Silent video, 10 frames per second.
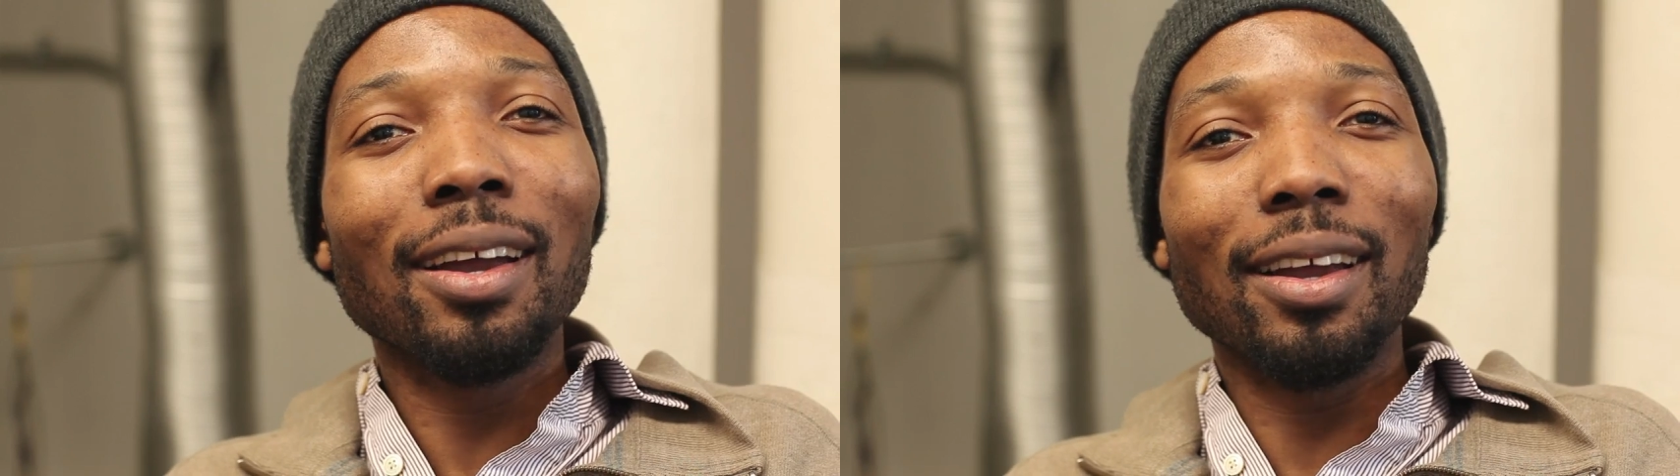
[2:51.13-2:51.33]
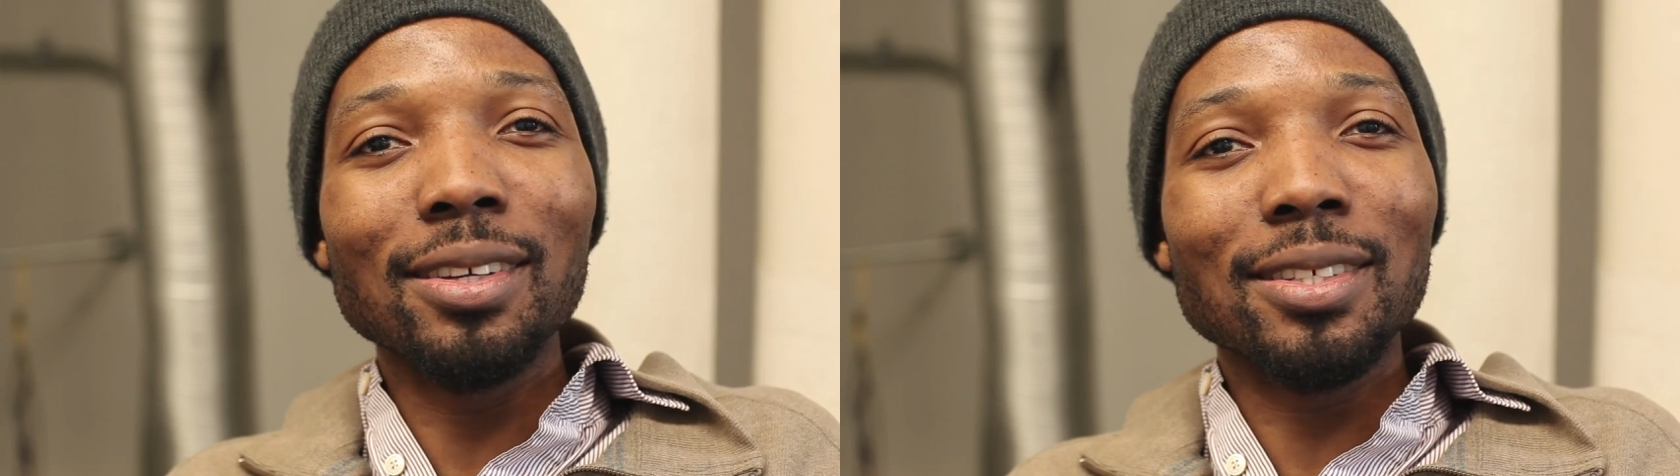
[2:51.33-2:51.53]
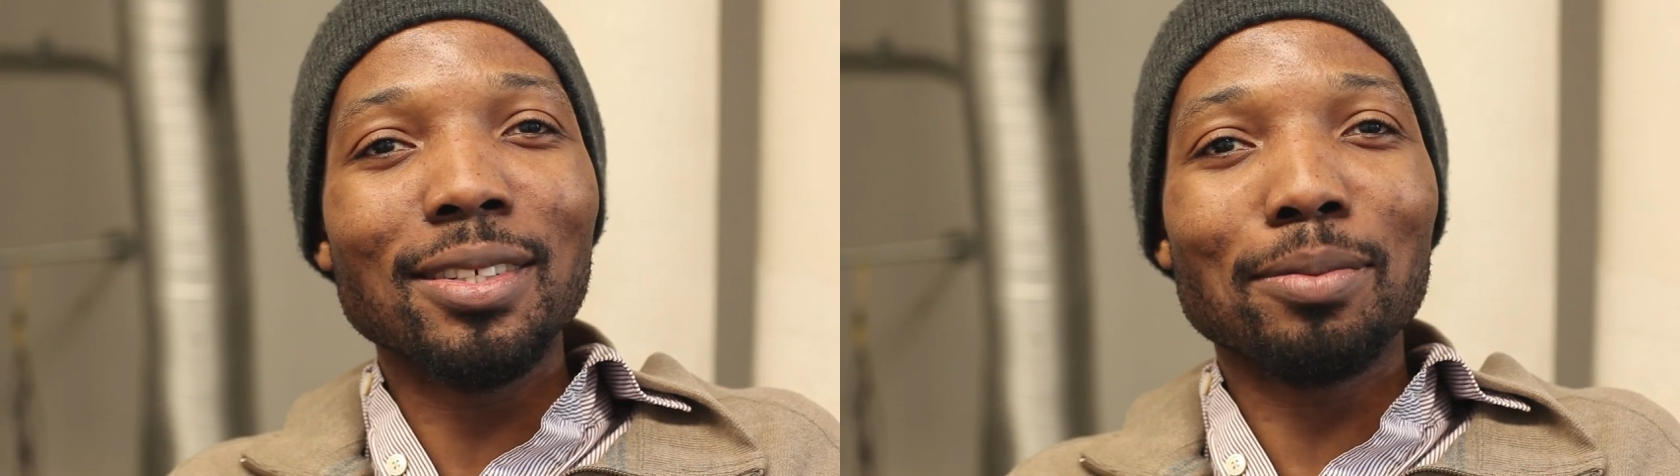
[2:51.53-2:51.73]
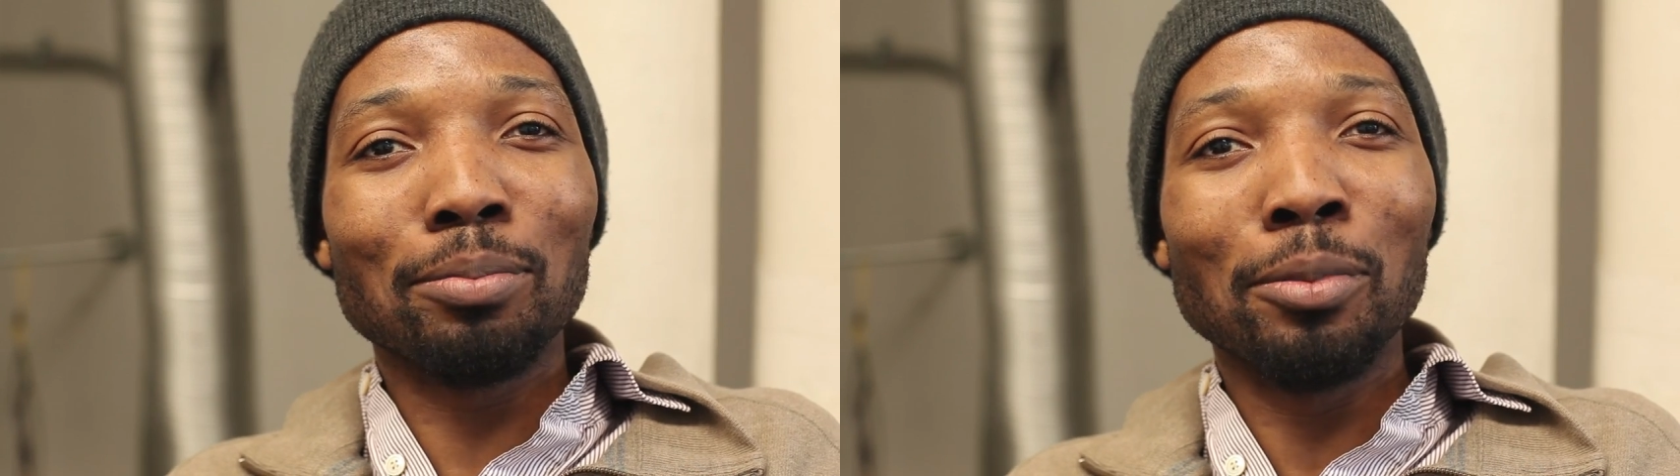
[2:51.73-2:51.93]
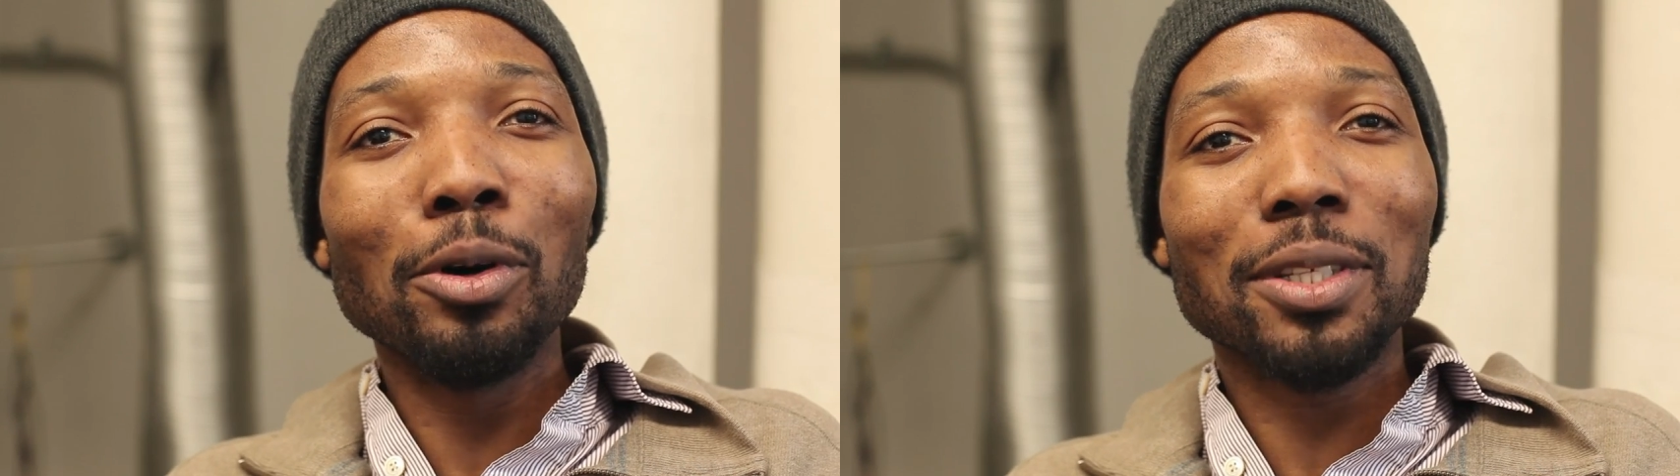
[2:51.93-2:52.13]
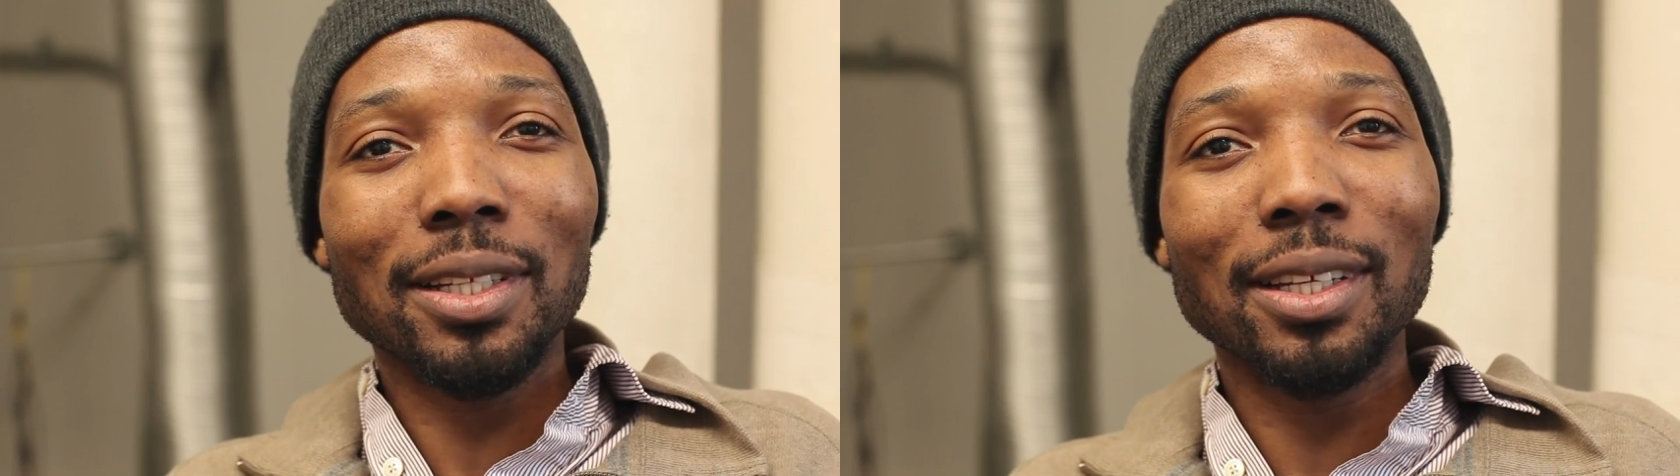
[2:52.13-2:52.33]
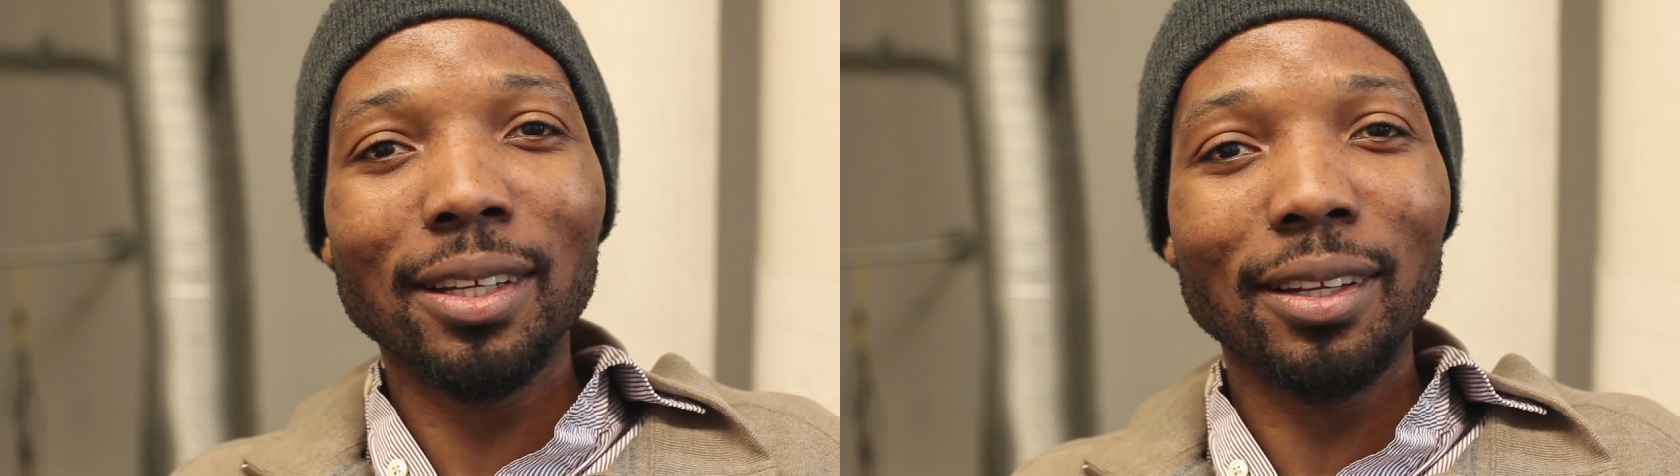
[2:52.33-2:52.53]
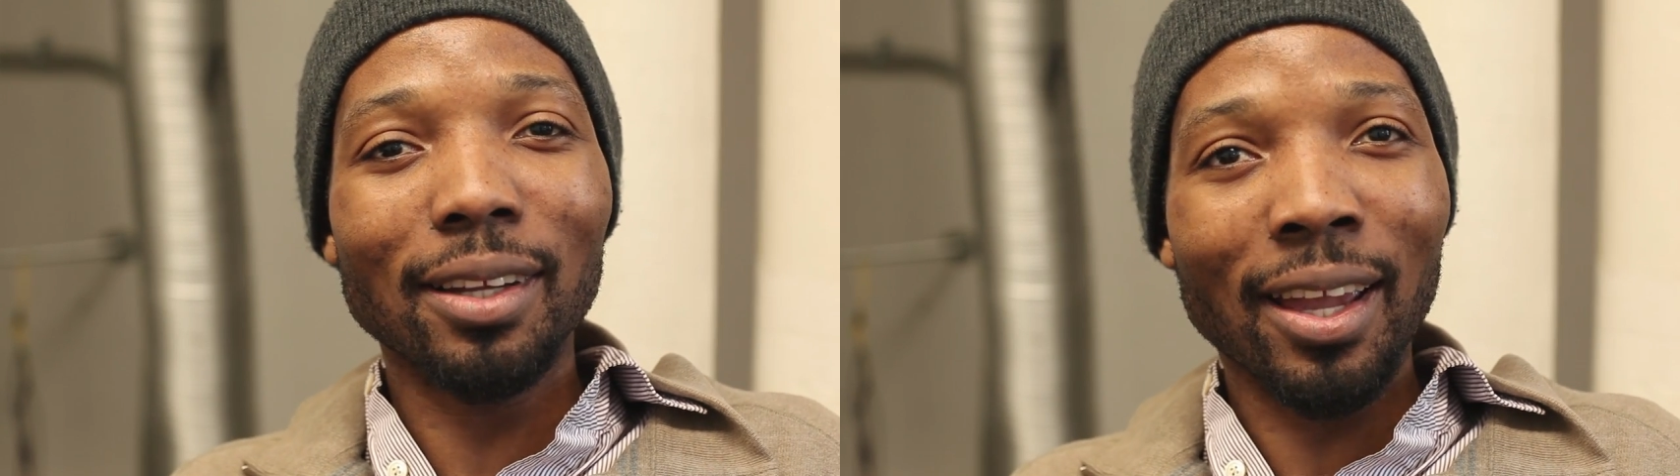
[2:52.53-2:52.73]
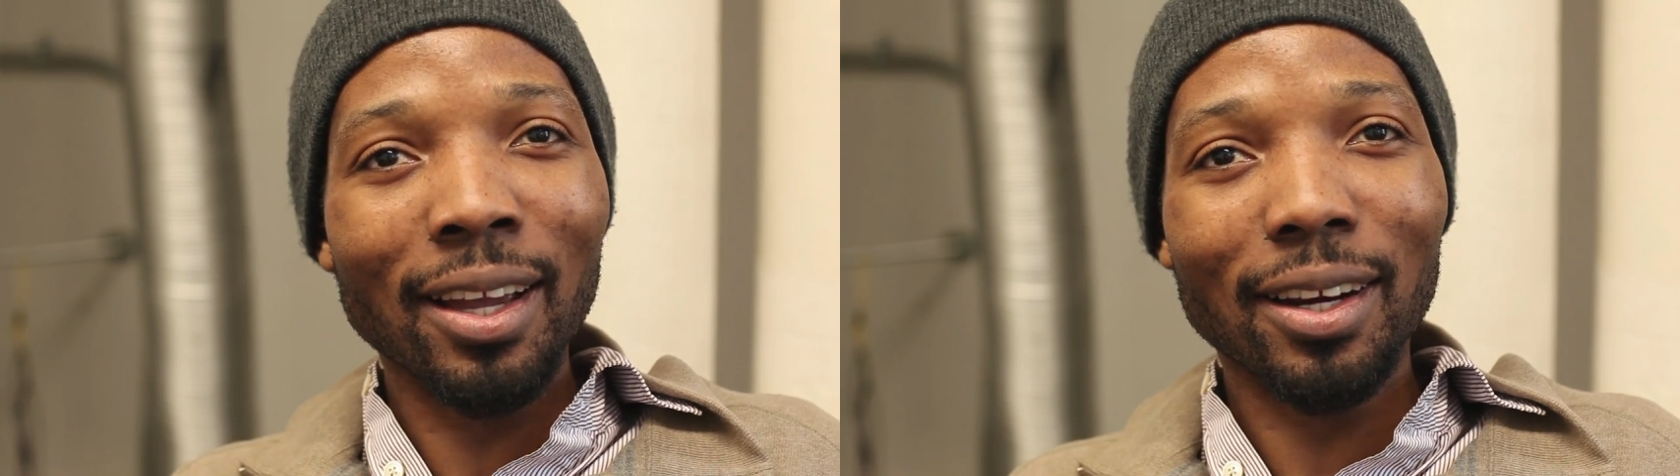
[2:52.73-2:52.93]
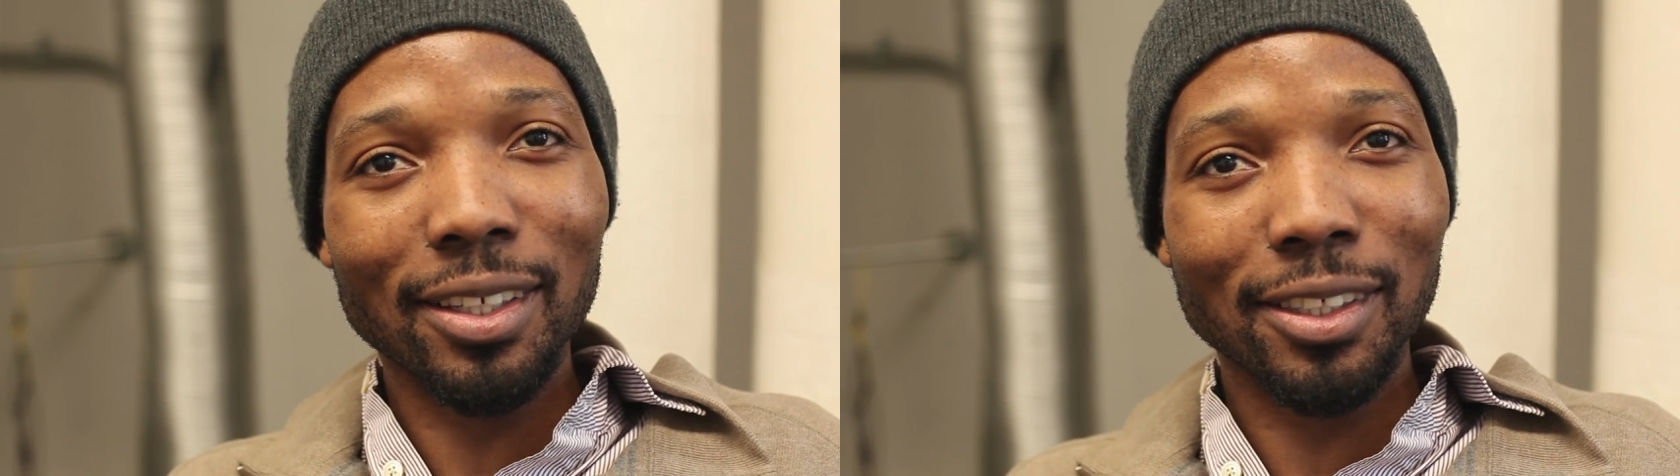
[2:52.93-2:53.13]
is mostly
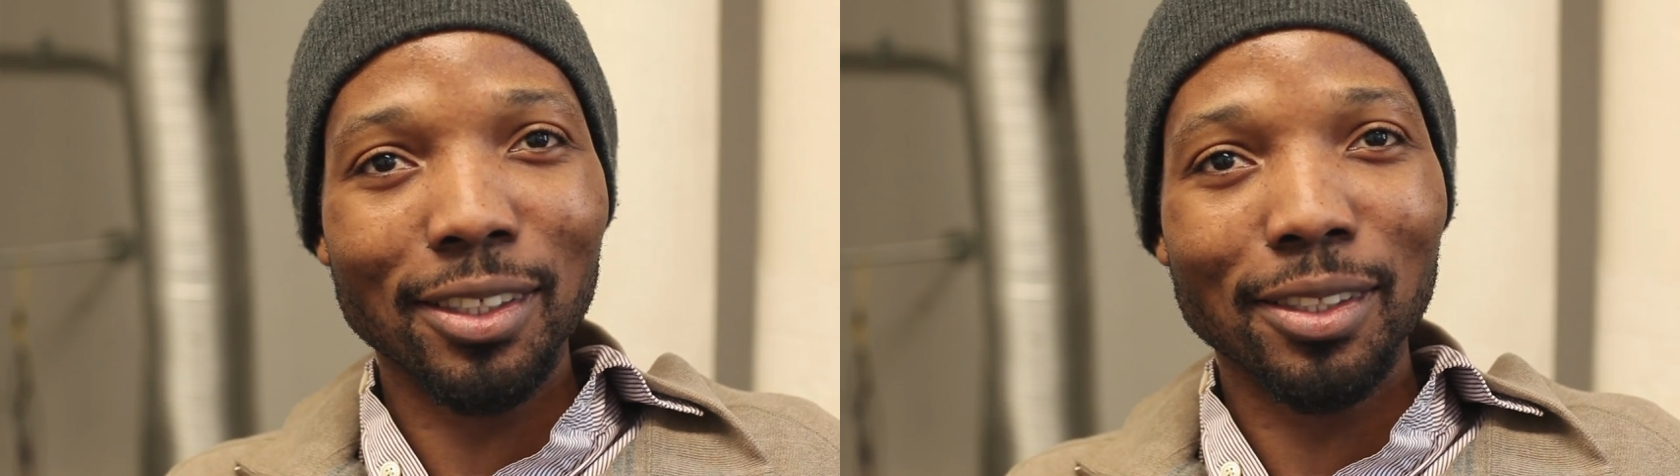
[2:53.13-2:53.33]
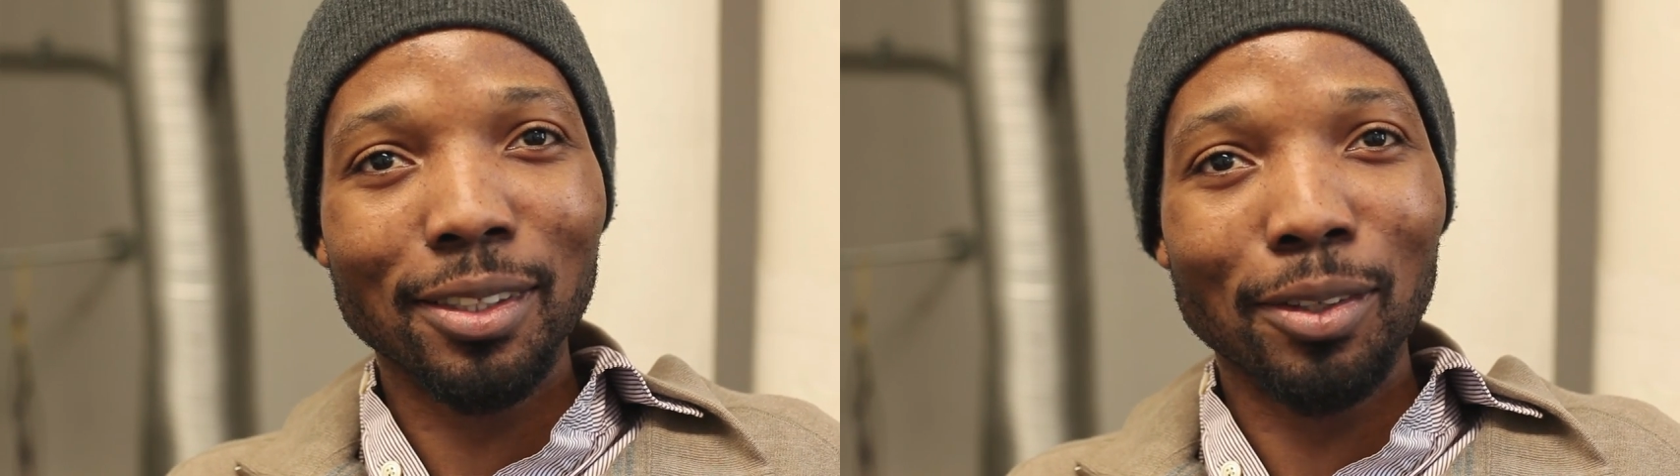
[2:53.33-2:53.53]
English